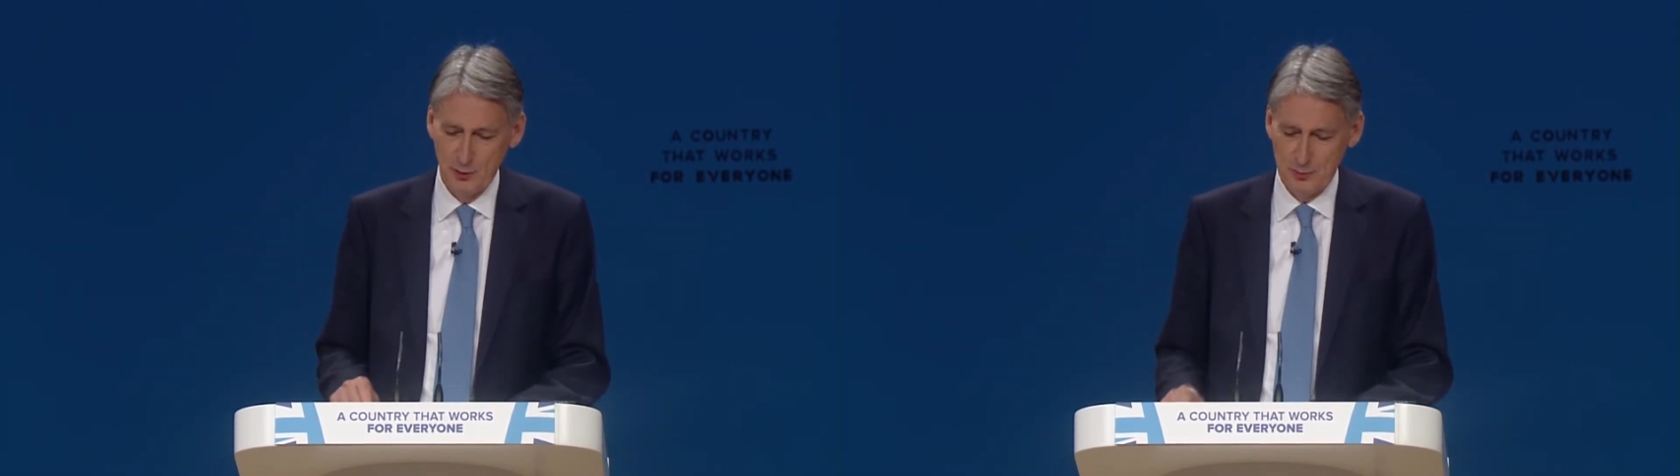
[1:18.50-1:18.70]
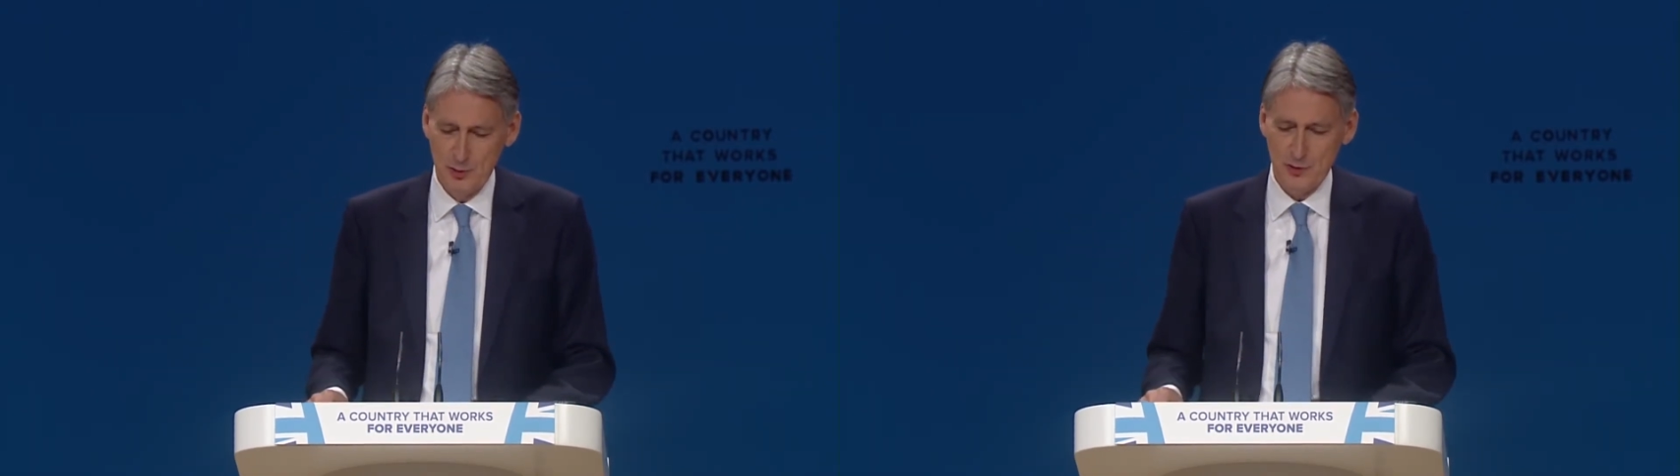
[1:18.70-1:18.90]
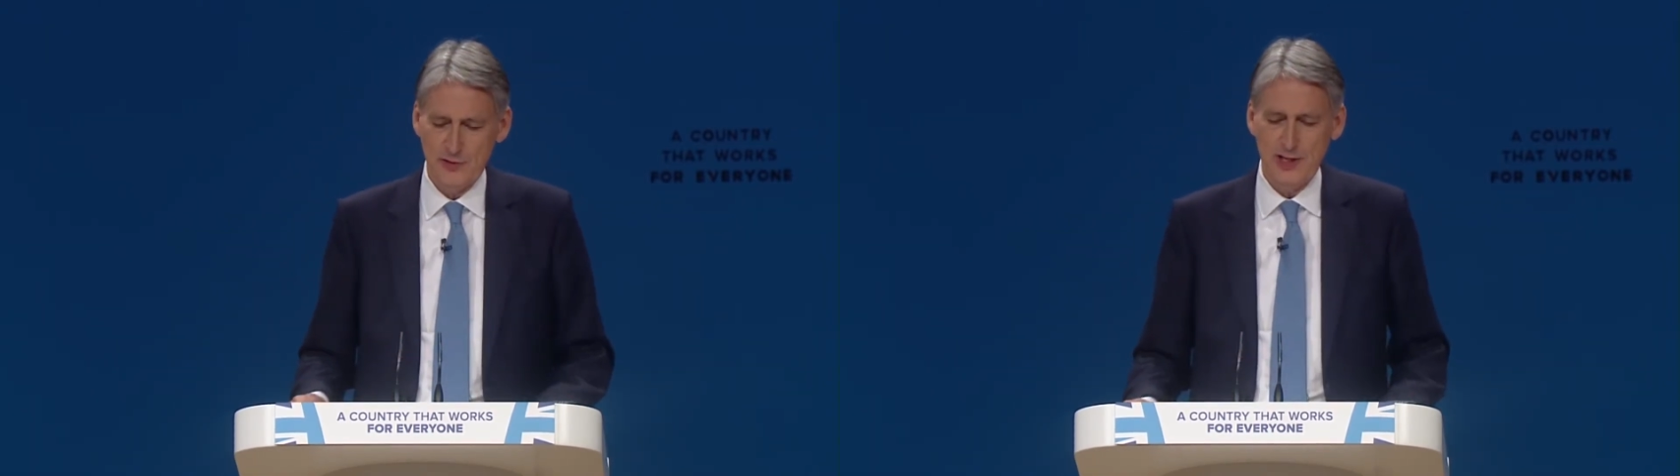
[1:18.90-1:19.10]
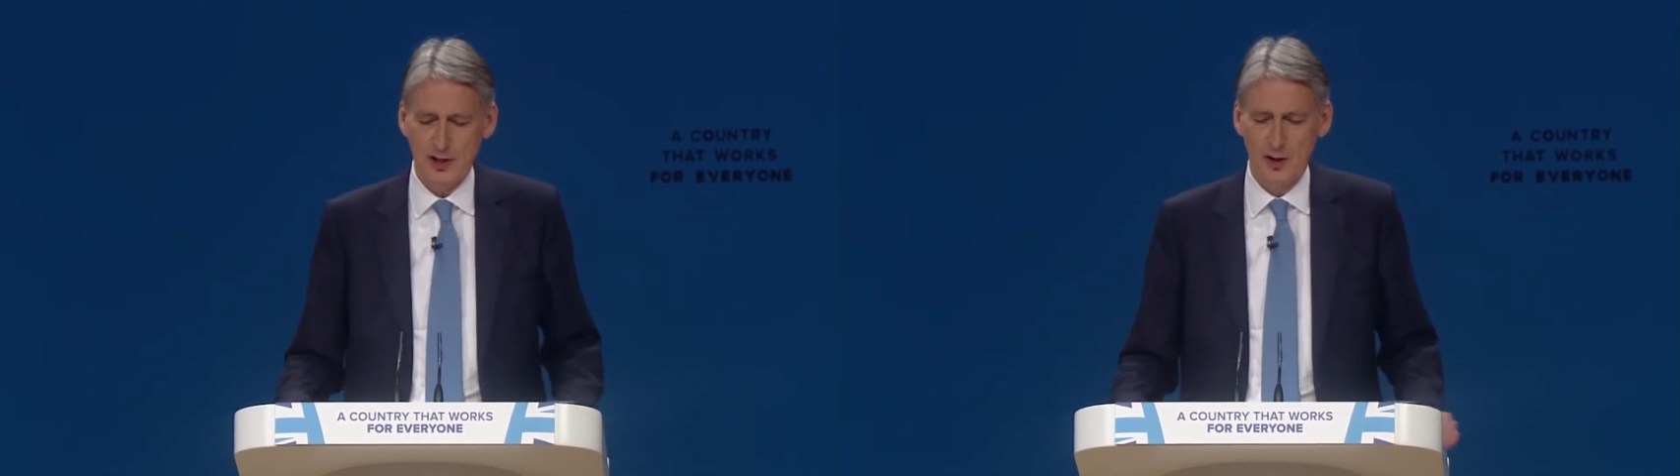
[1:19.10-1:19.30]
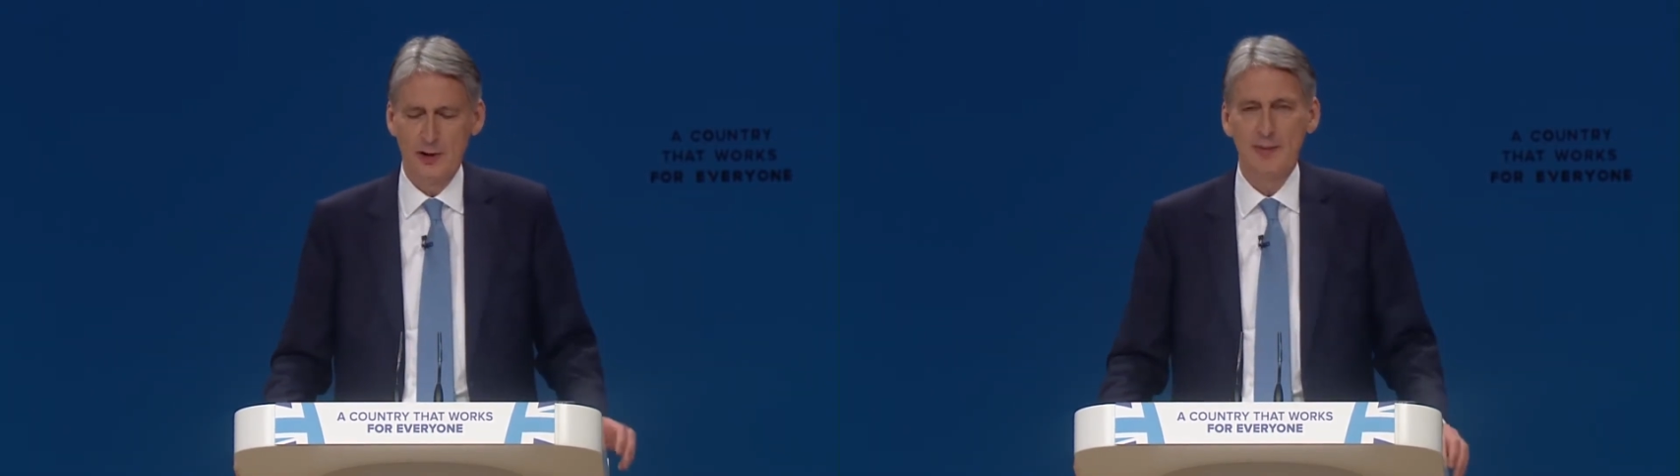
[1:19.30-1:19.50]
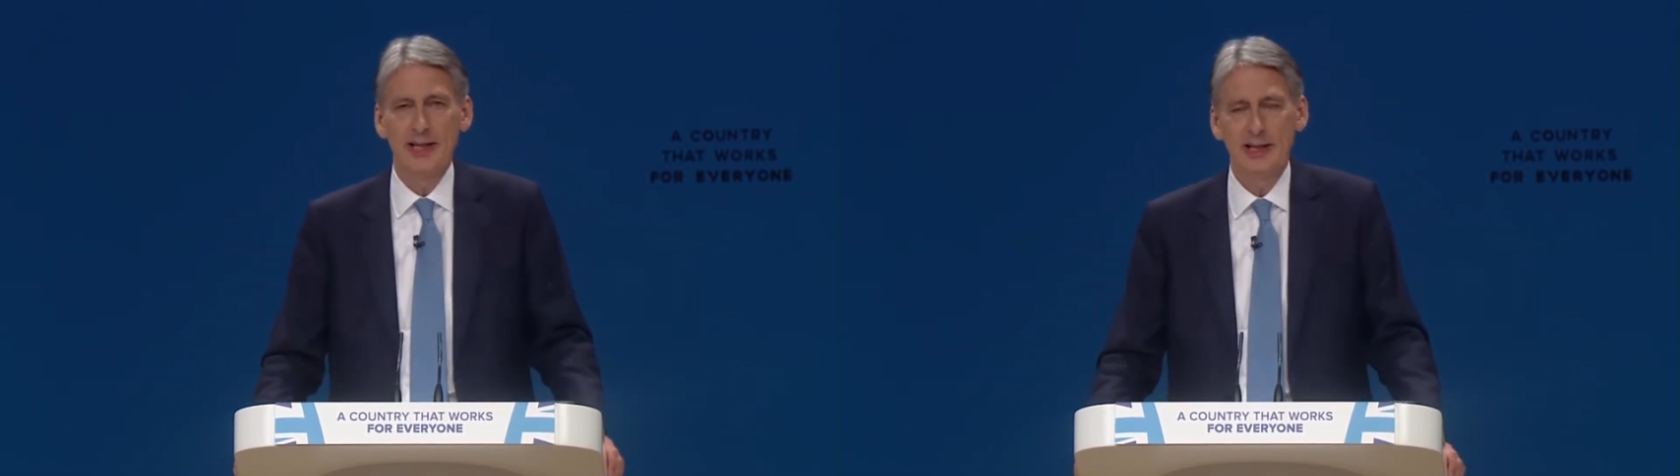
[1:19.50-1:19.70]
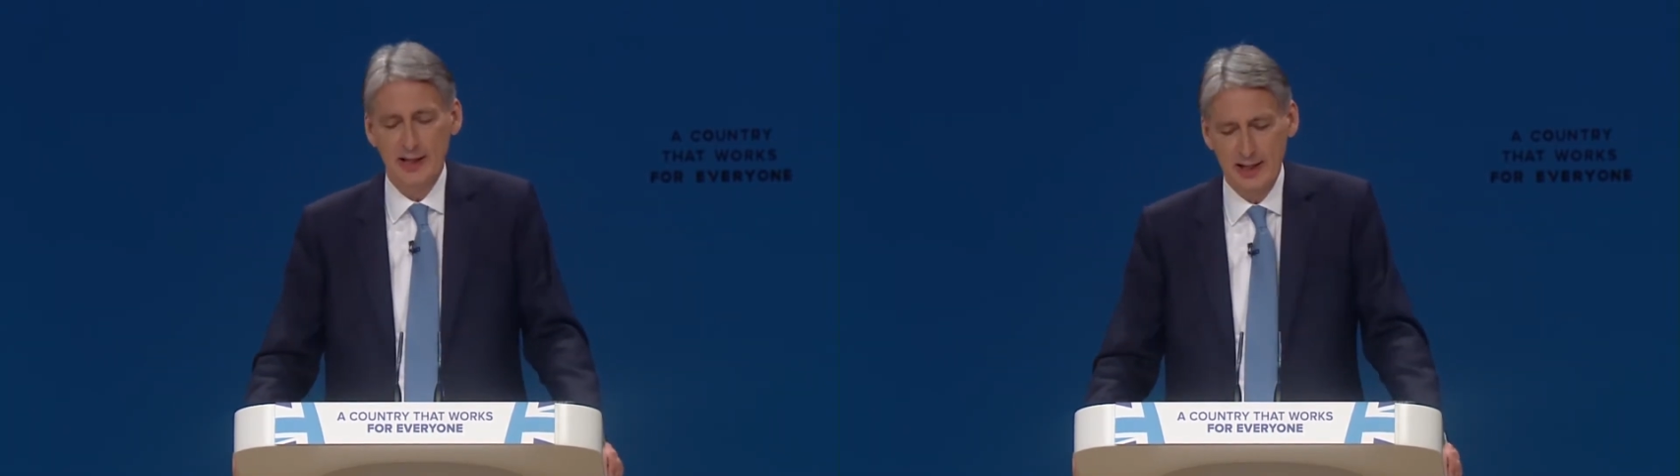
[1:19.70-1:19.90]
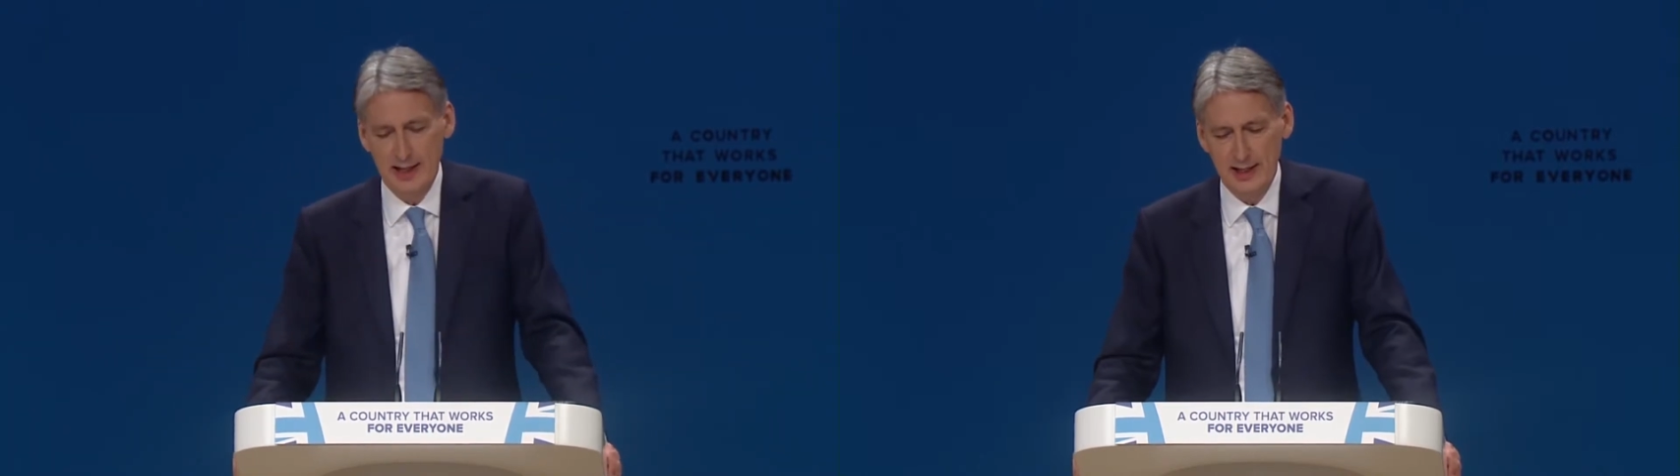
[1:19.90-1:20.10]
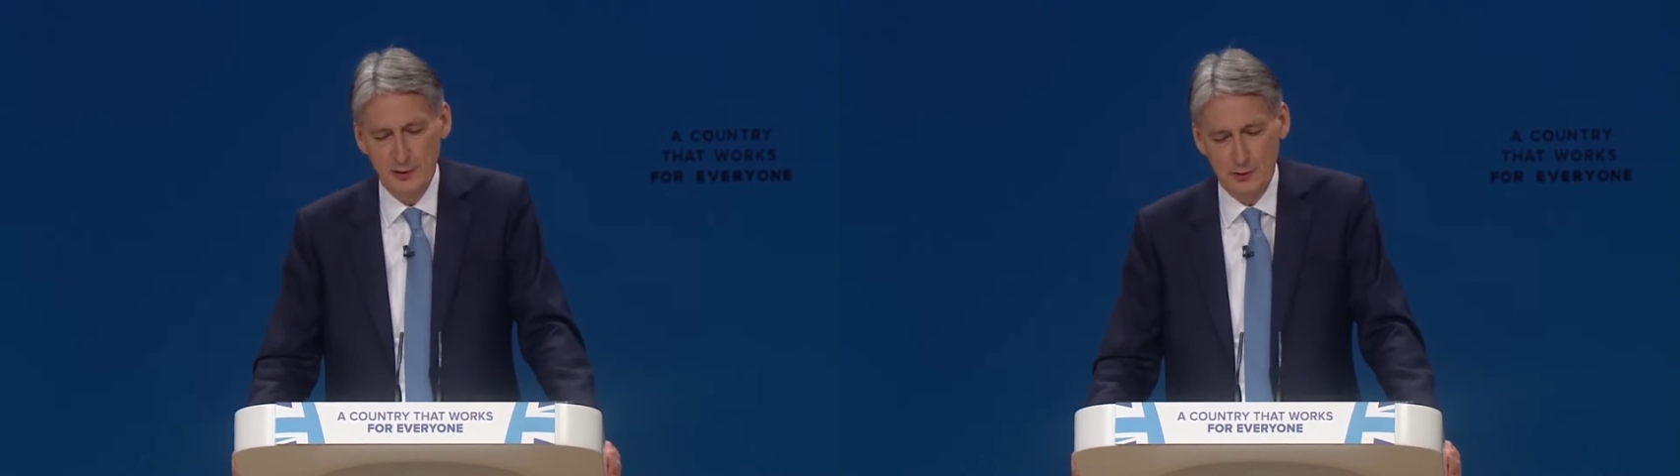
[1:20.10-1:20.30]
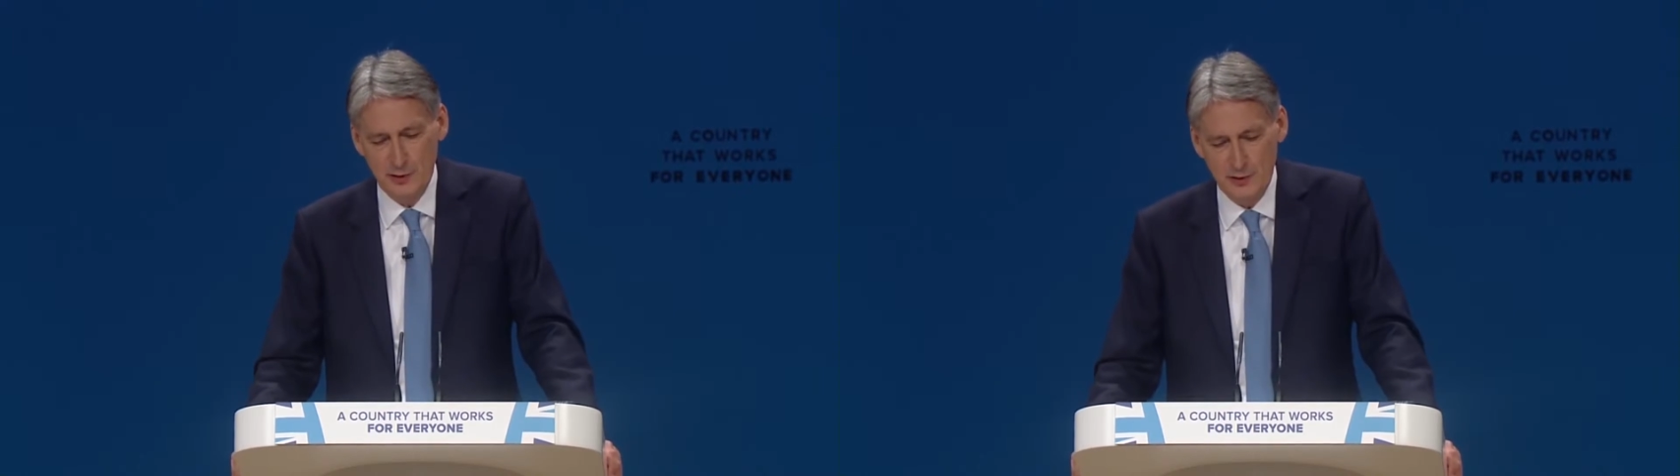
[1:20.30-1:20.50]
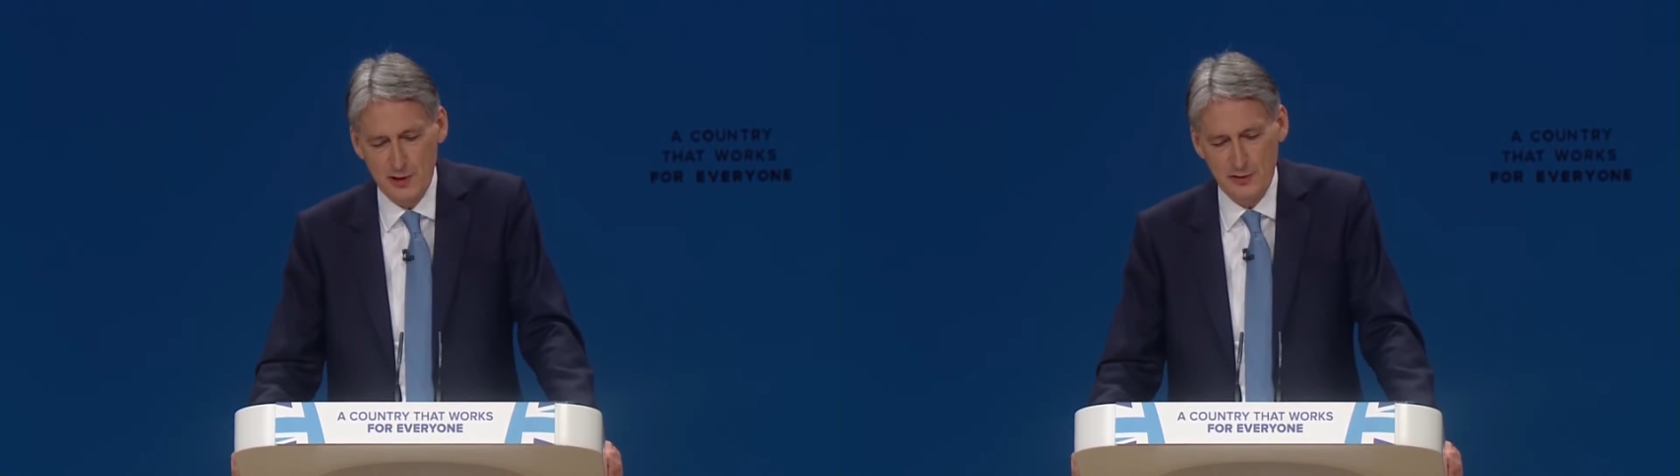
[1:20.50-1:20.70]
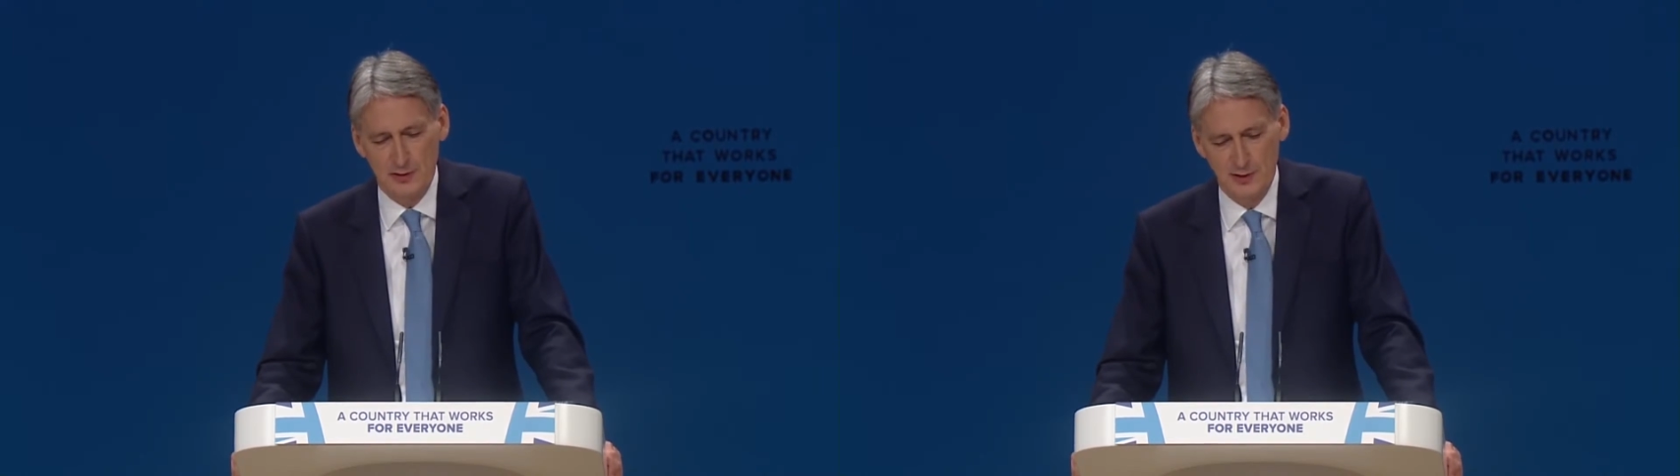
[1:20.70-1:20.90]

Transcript: would push the economy into recession.